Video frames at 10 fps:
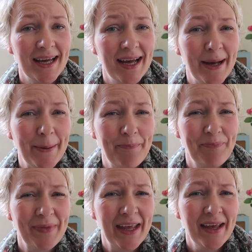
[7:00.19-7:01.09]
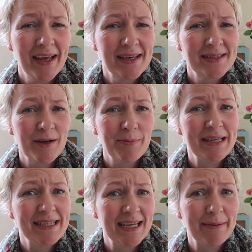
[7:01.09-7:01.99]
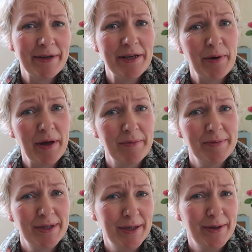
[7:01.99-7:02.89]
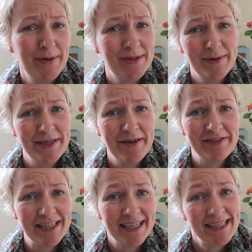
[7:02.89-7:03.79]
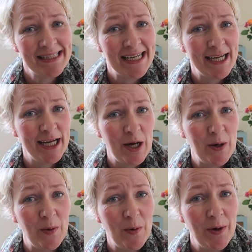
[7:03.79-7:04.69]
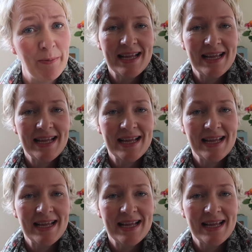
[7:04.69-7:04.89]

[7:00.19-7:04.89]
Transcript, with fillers: Um, so please tell me you get them too so I don't feel like a psycho. The